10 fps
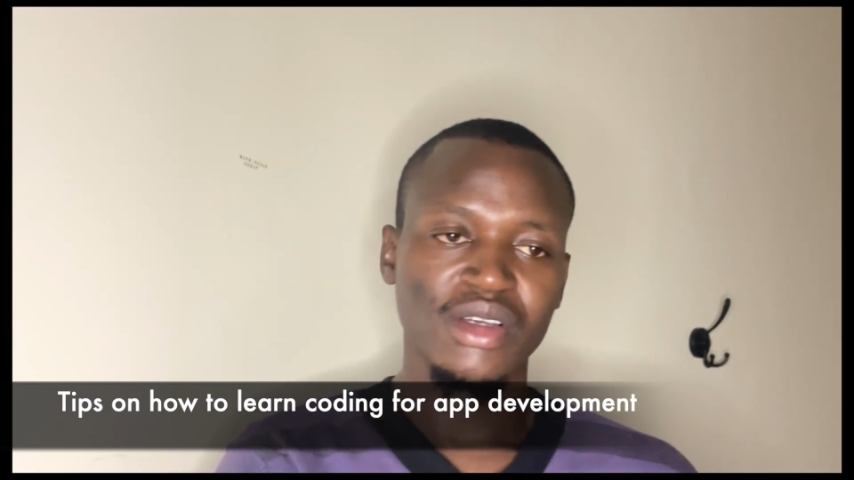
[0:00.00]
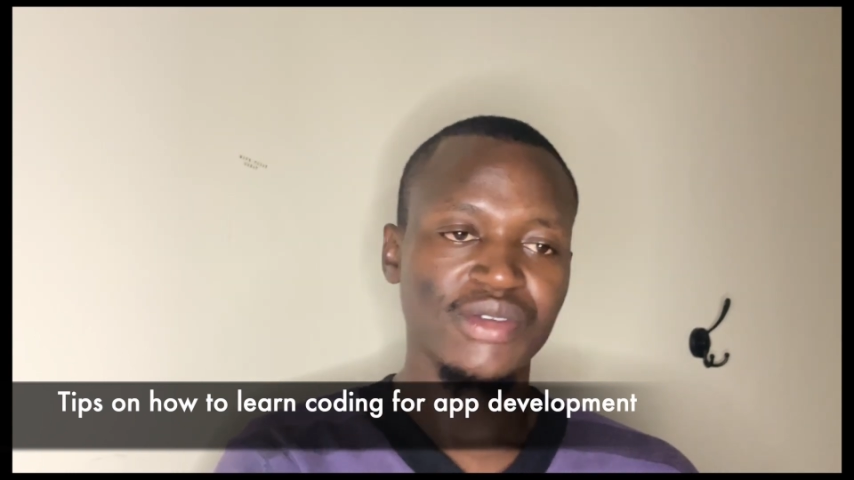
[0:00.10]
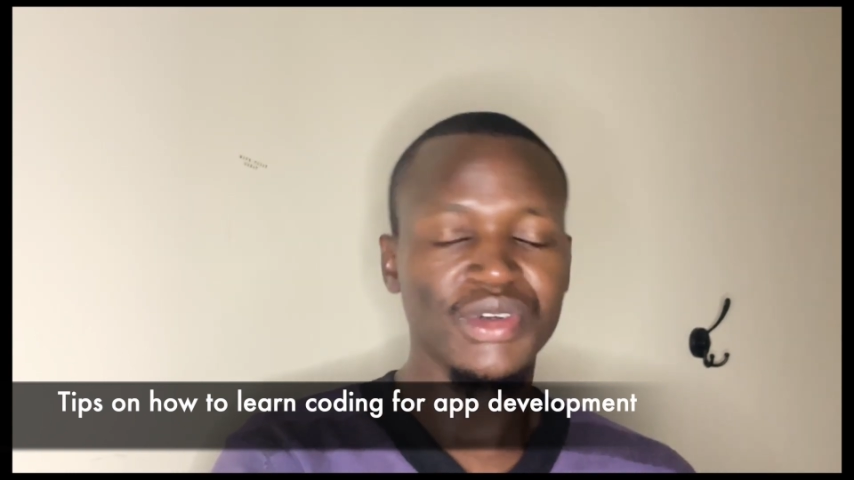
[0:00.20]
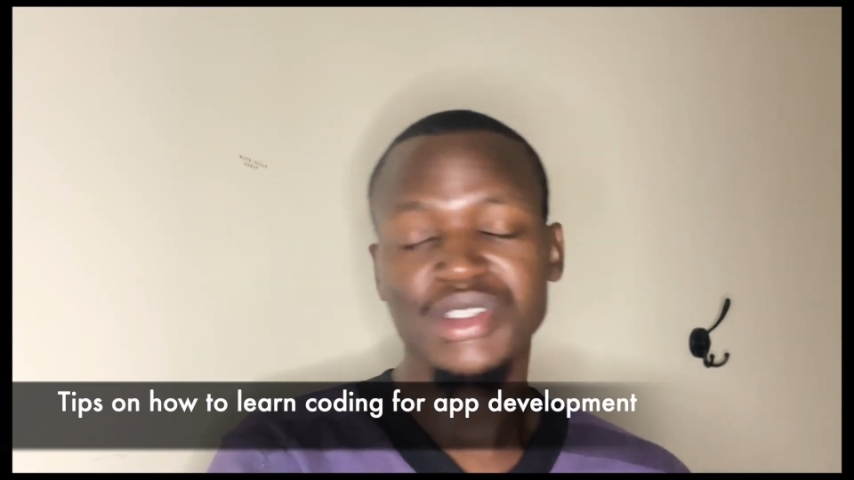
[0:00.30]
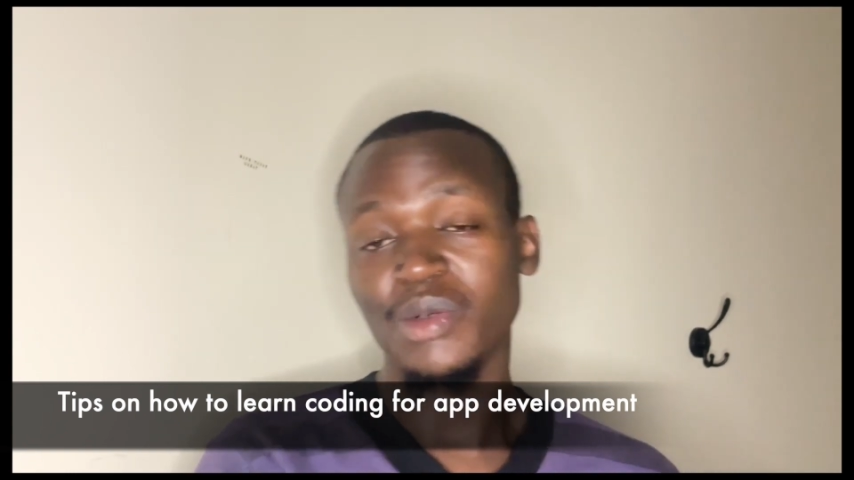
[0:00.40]

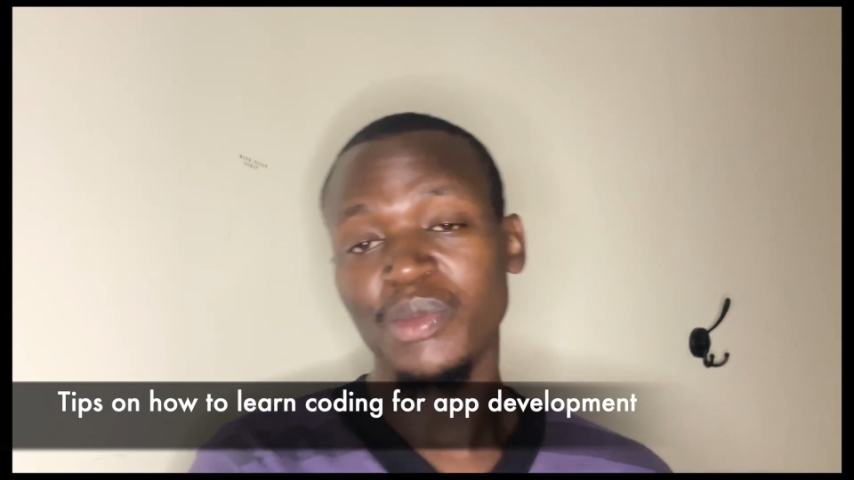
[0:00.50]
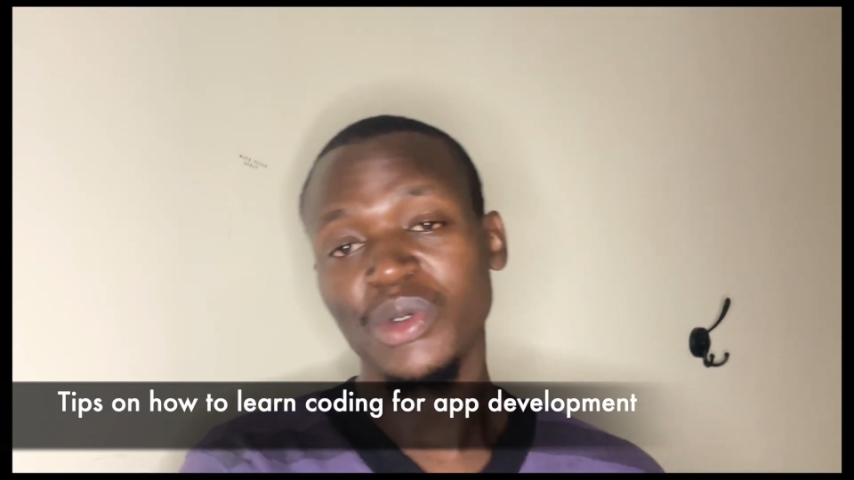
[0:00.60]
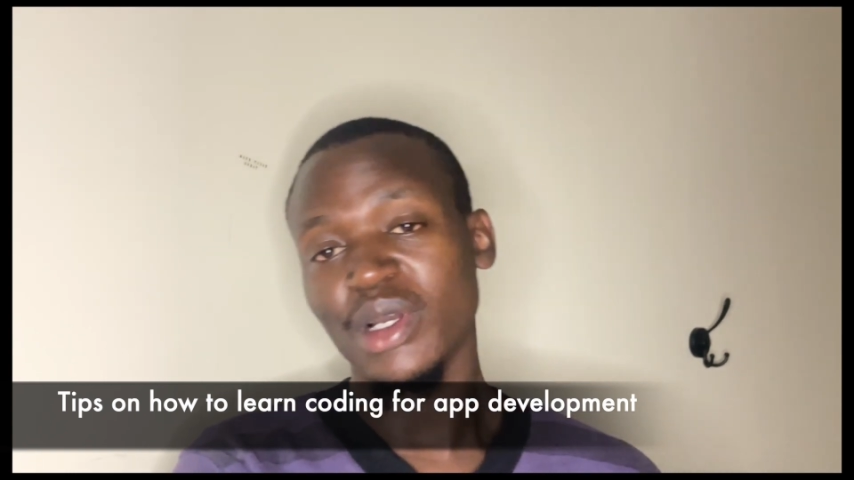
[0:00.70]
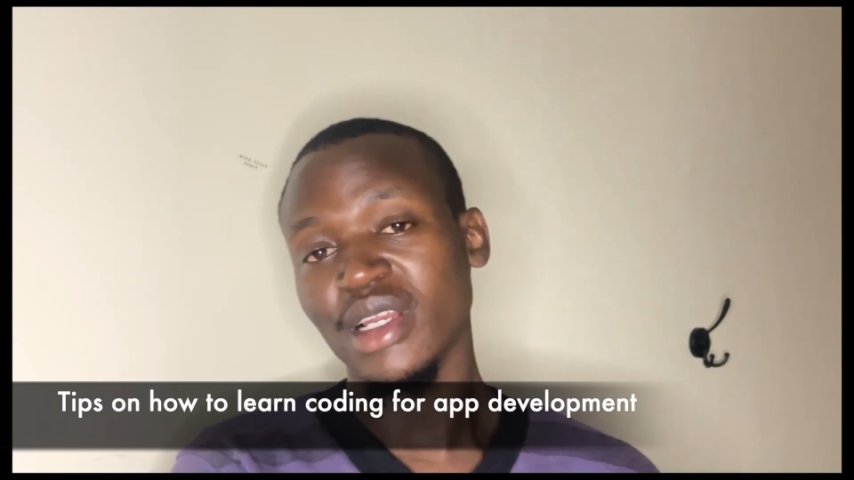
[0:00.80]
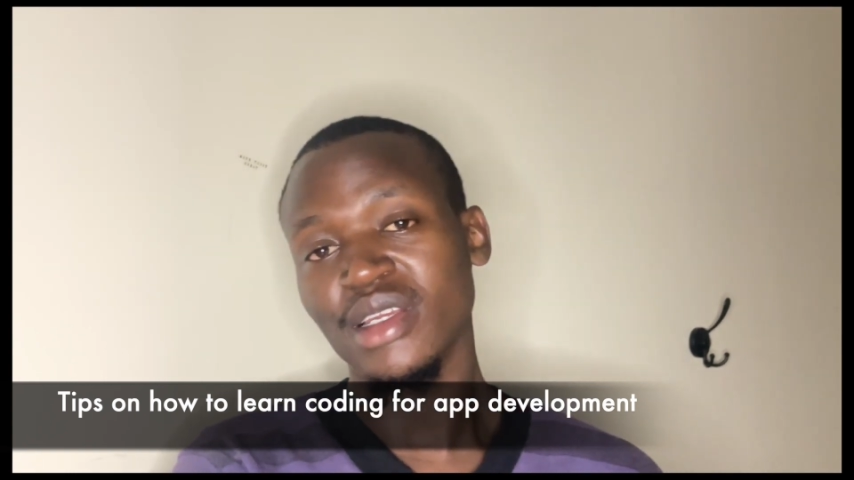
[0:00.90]
For example, you
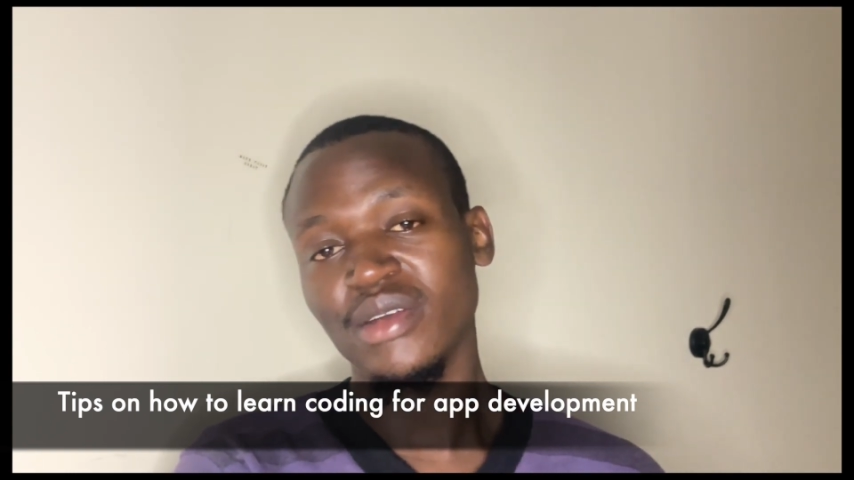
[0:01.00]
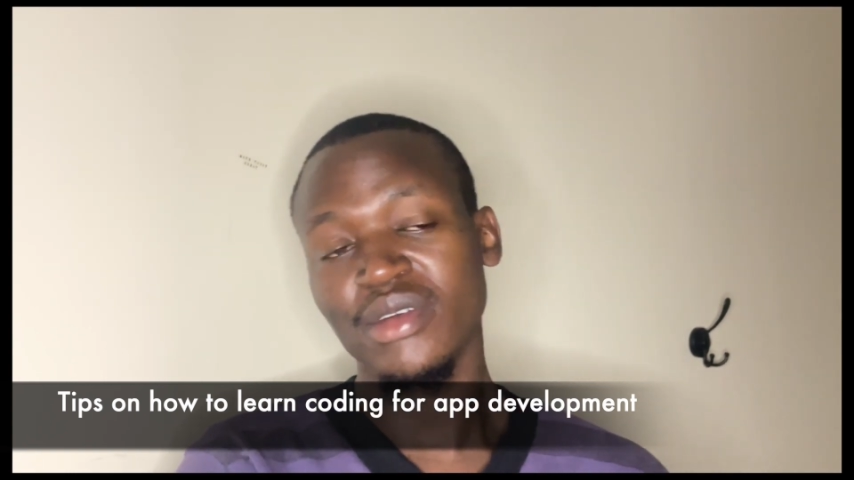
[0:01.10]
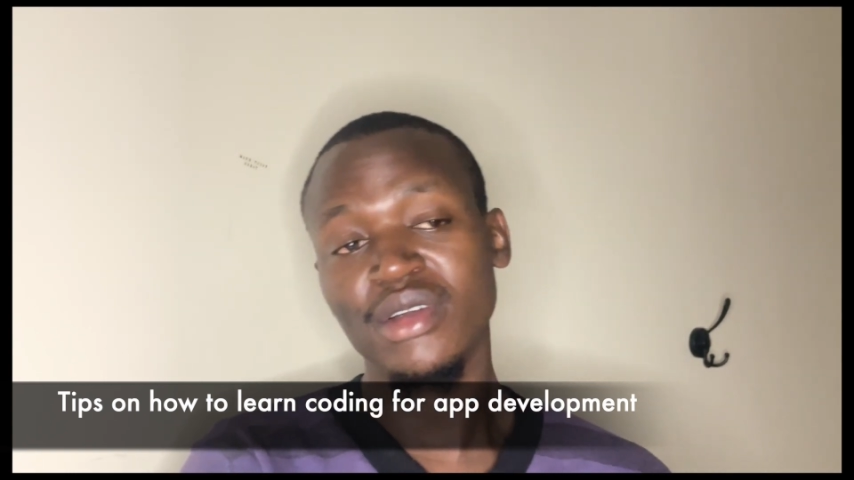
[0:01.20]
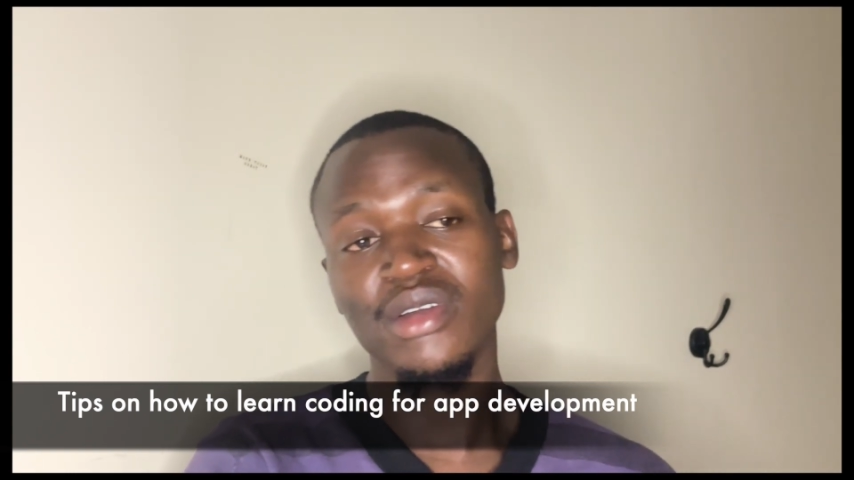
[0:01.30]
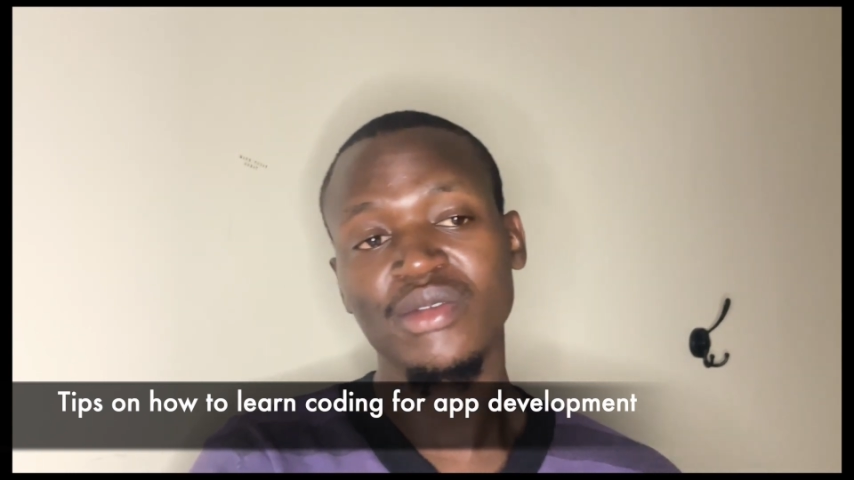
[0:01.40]
can
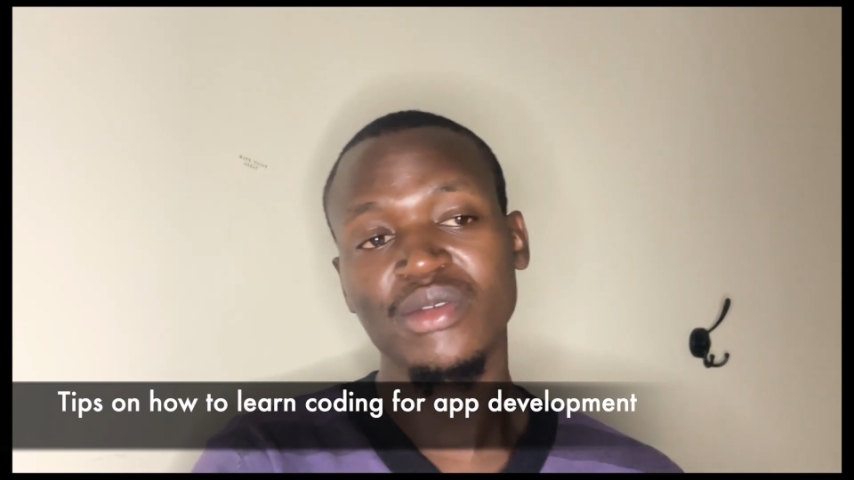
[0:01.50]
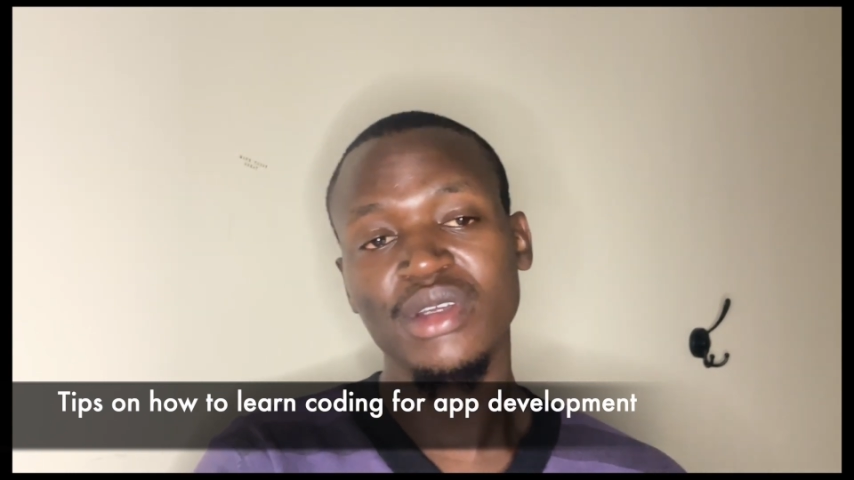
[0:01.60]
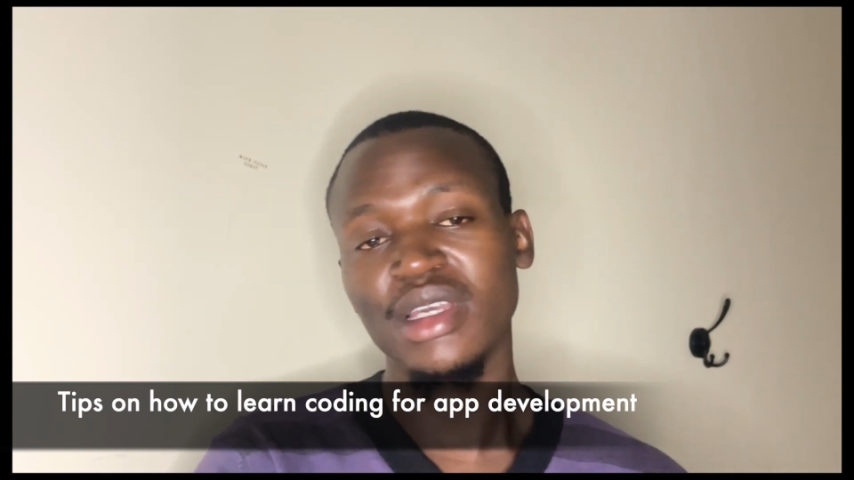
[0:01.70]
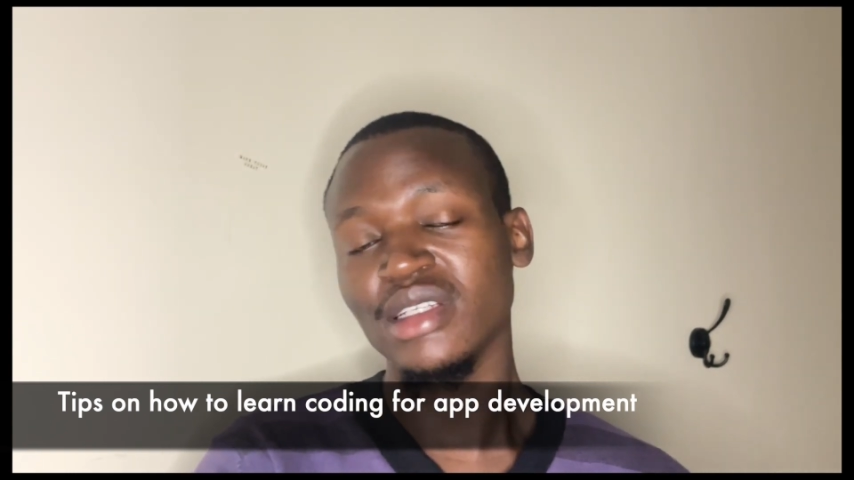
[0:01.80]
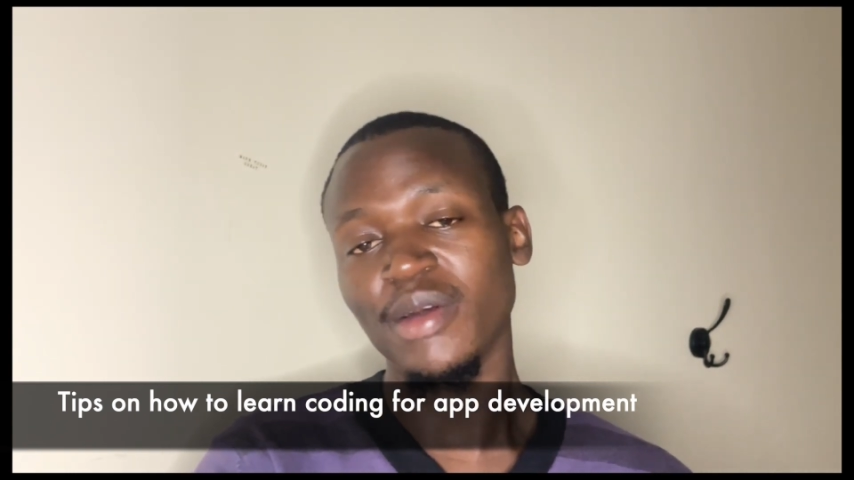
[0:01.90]
get